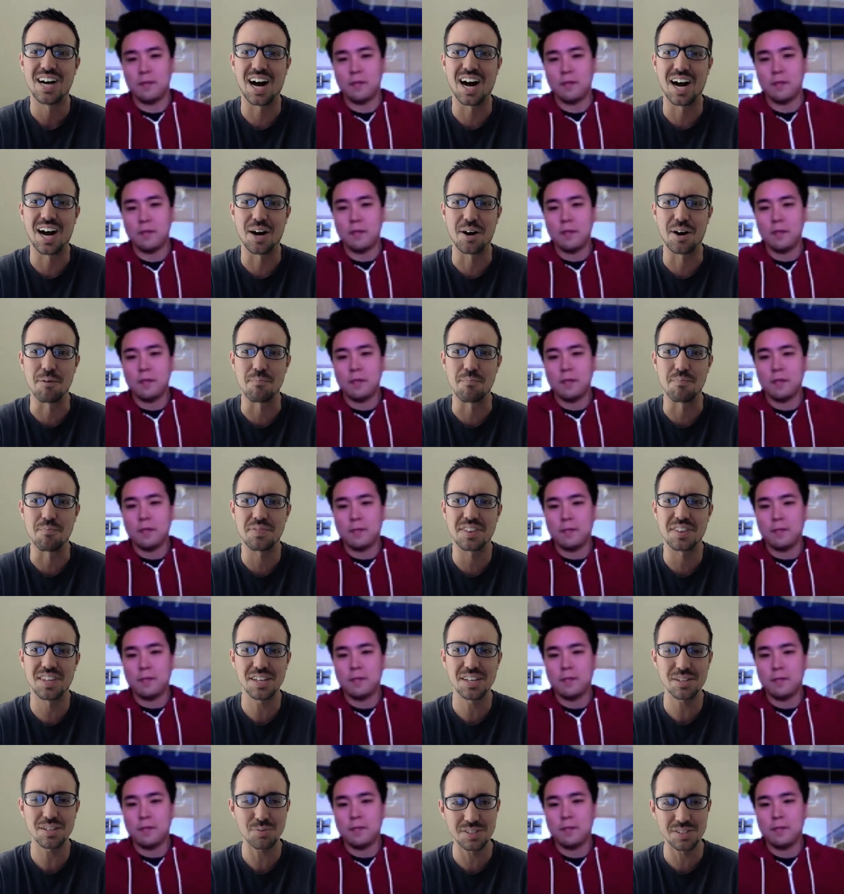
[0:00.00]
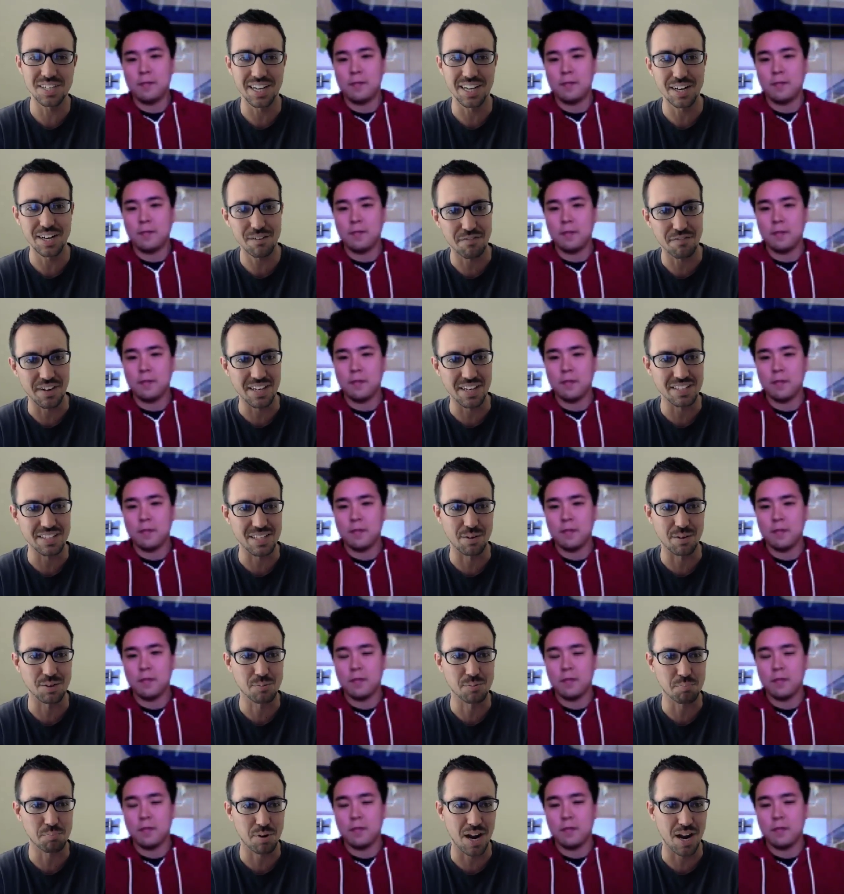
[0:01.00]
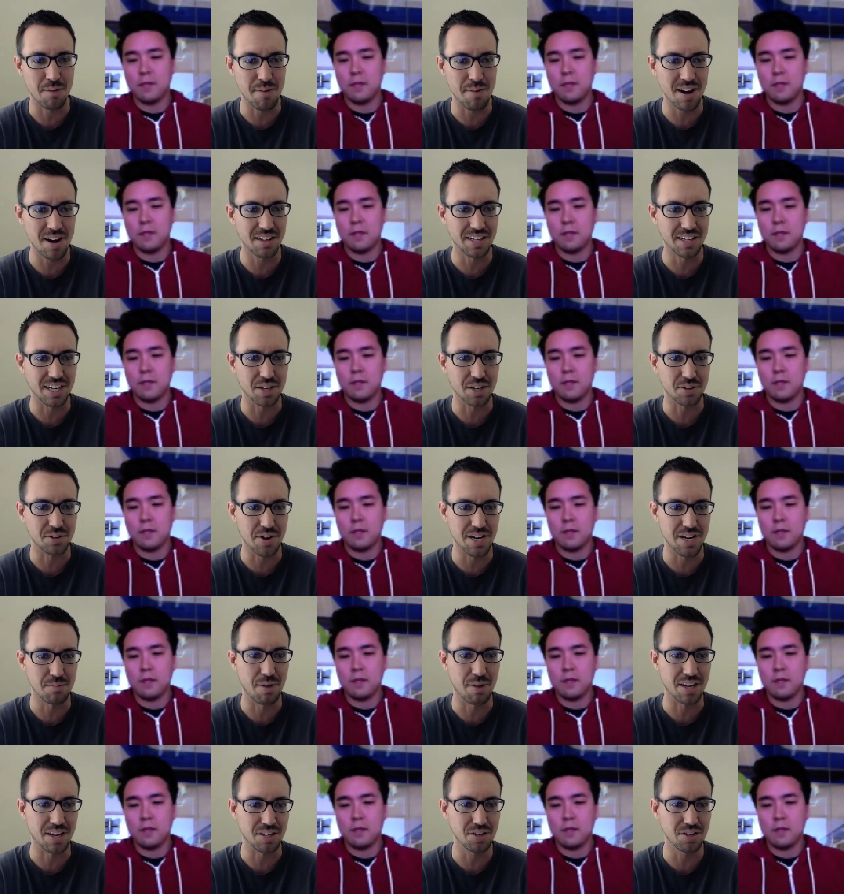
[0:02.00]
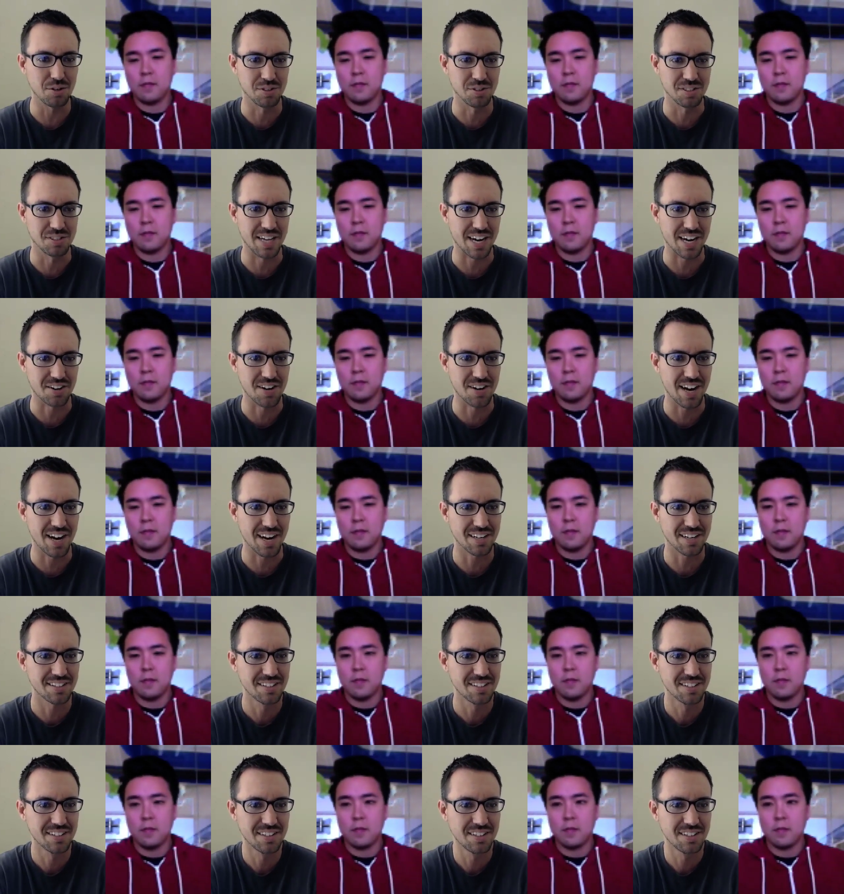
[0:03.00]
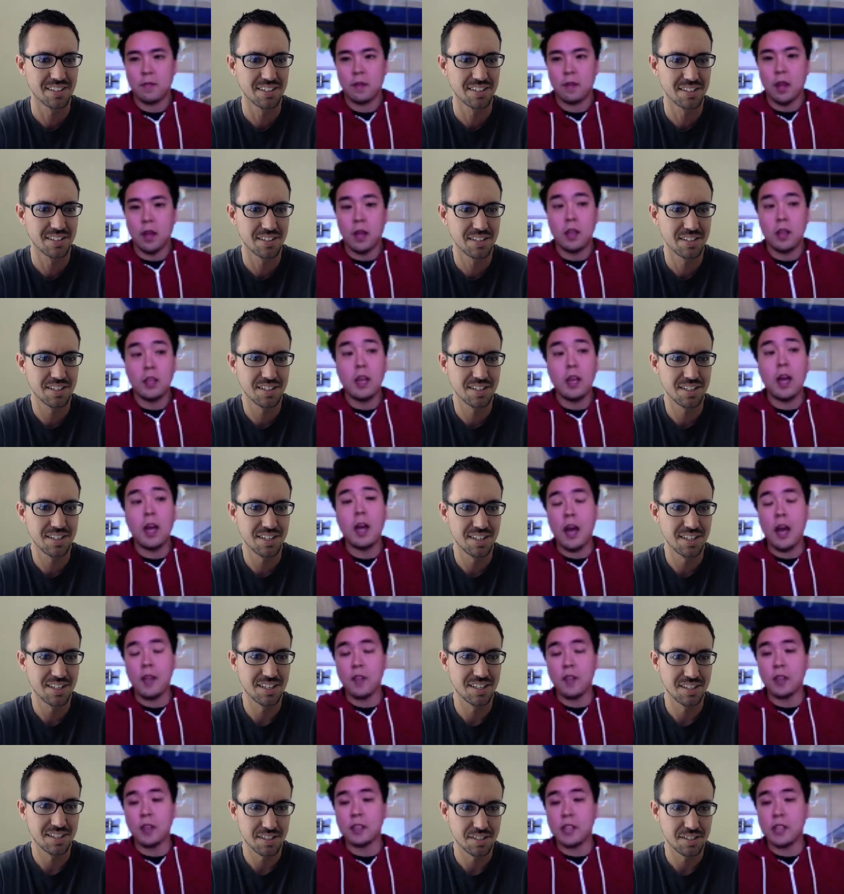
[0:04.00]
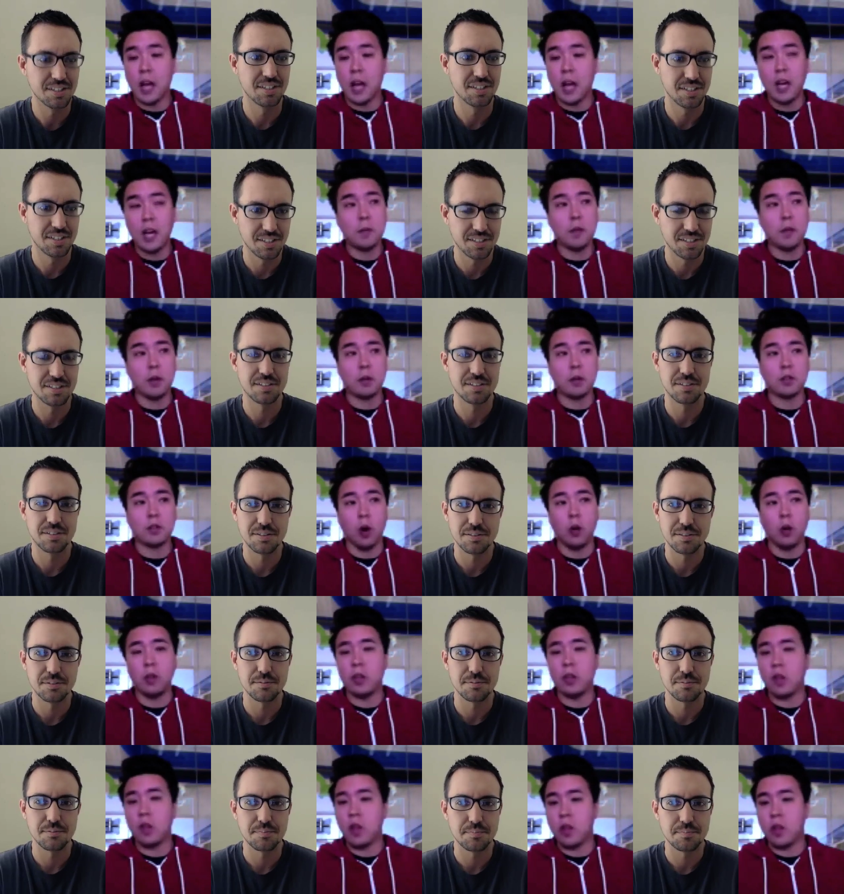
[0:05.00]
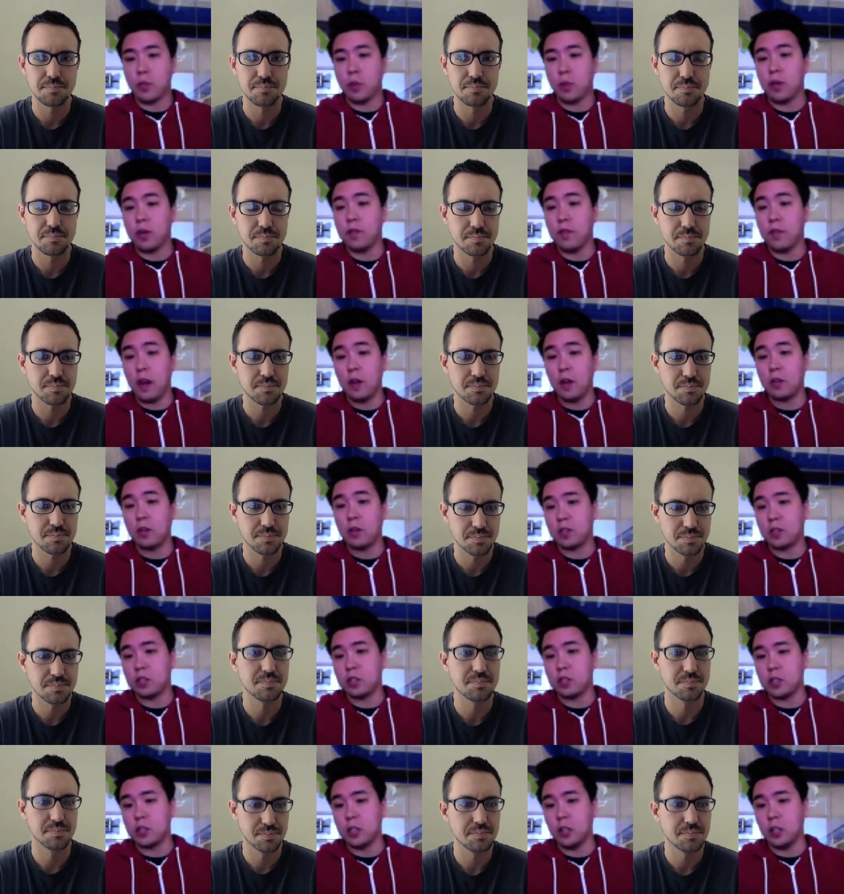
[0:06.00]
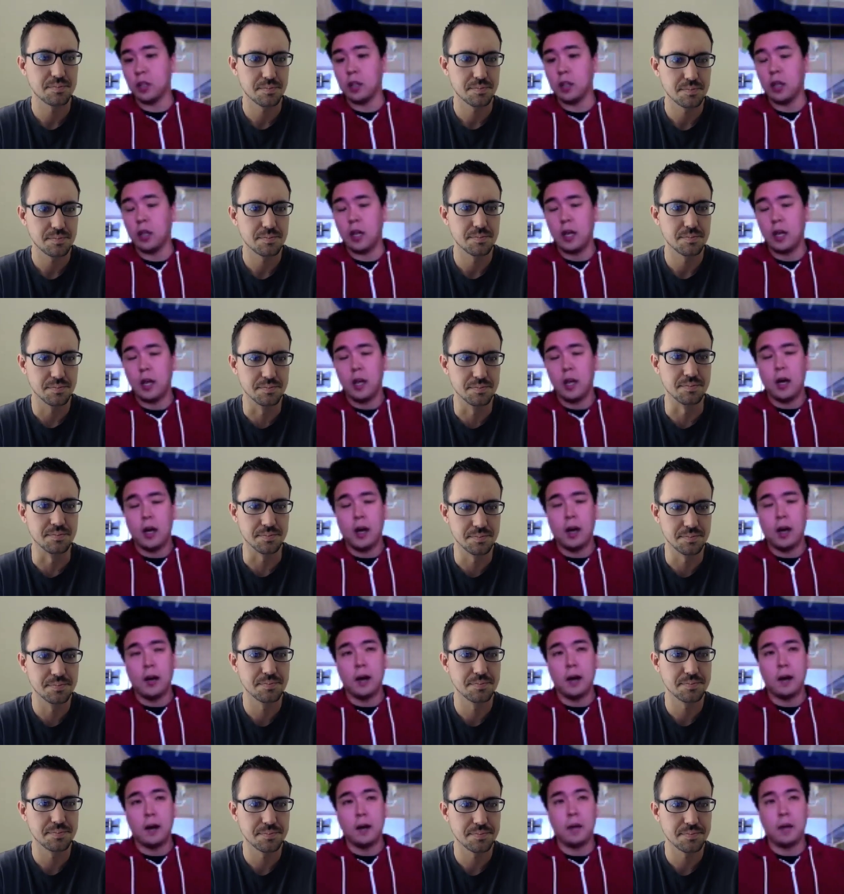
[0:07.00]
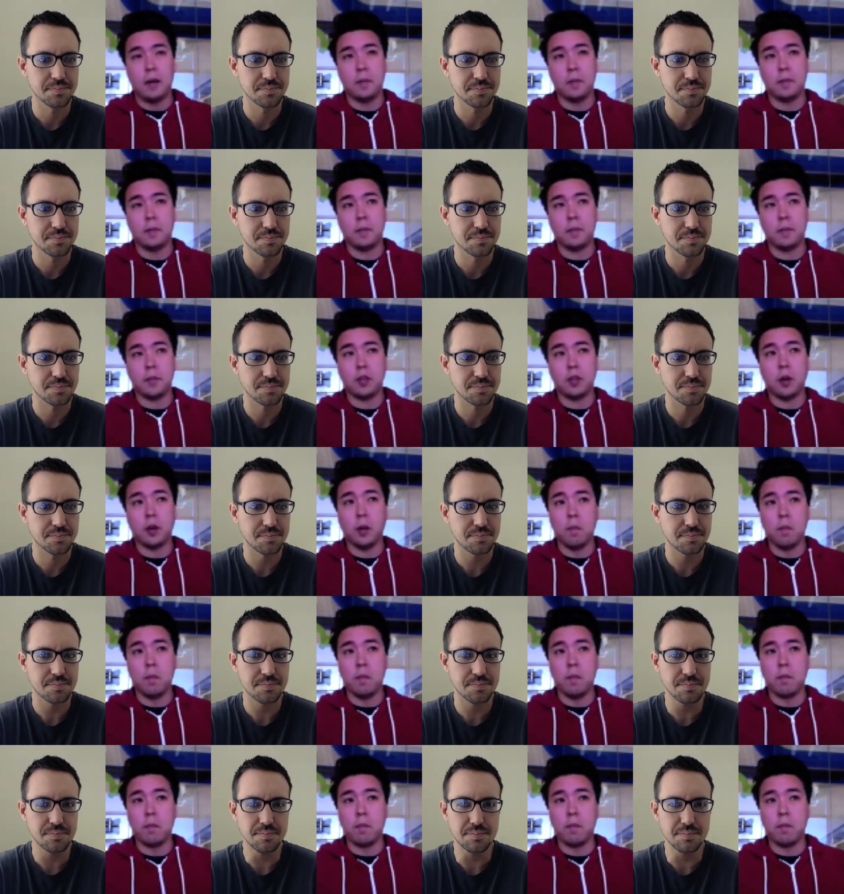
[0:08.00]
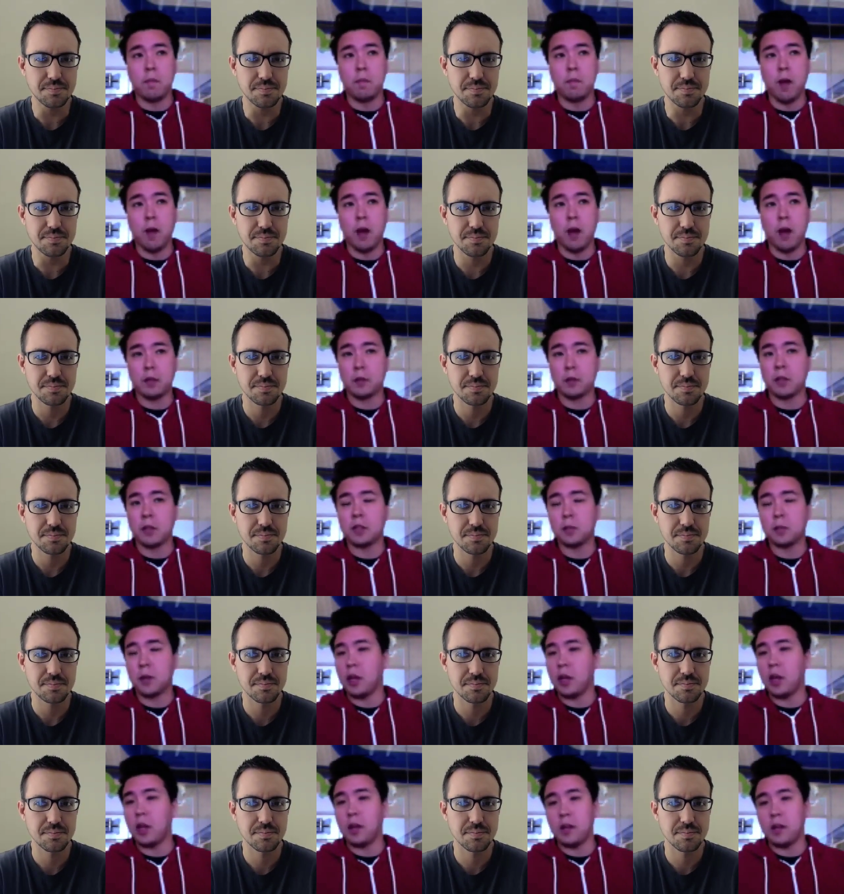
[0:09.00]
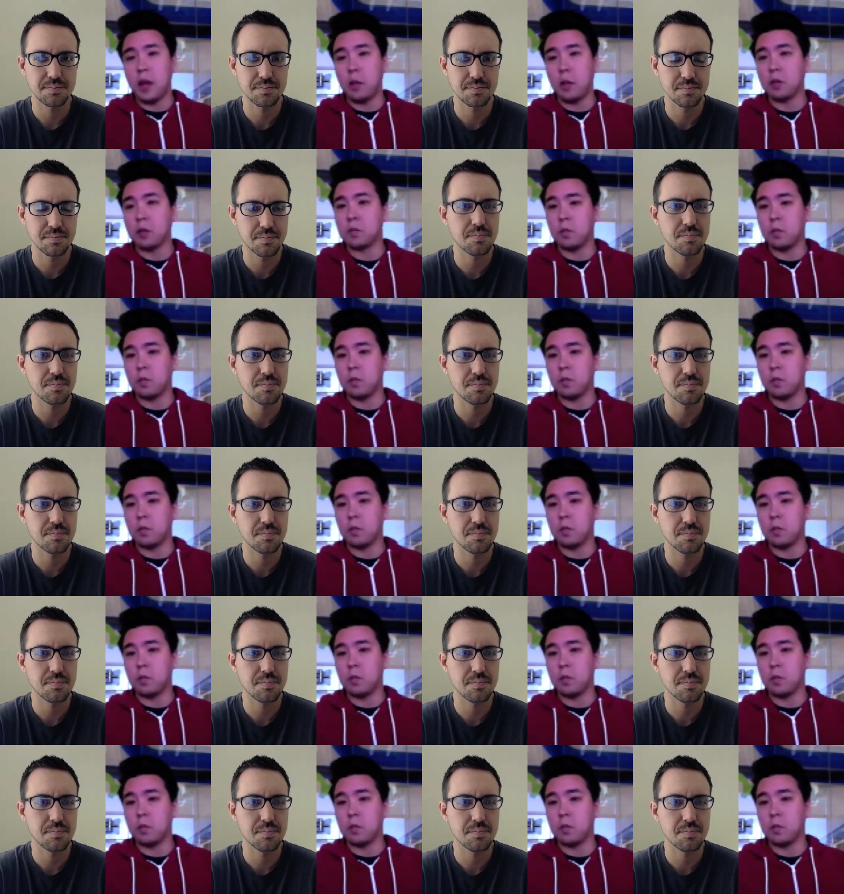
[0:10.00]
Speaker 1: um, this was an interface that was primarily created by you. Is that correct?
Speaker 2: Yeah. At the time, there was only the three founders still. Mm-hmm. Um, so my responsibility on that